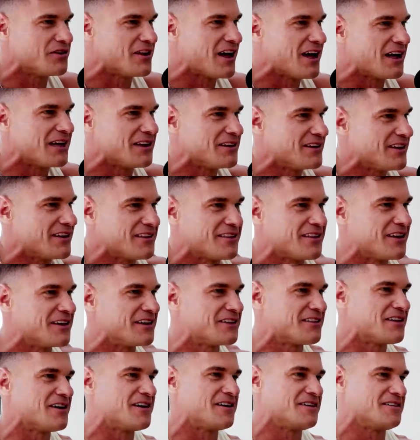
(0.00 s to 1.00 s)
that that
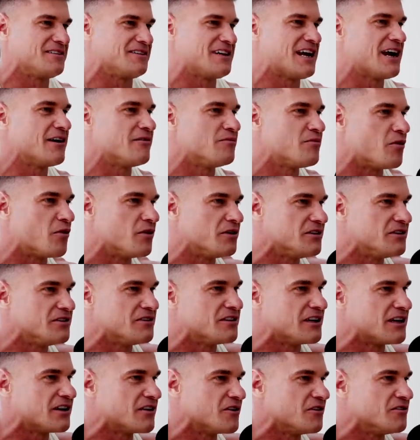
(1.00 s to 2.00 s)
think that? How important do you
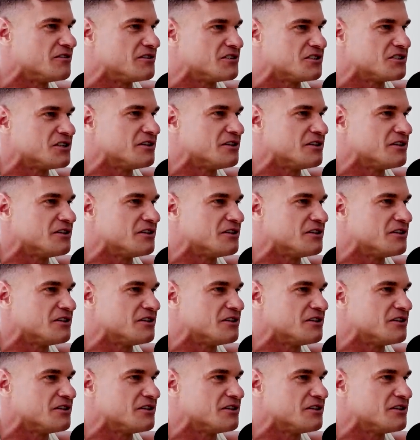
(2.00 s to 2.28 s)
think? Go,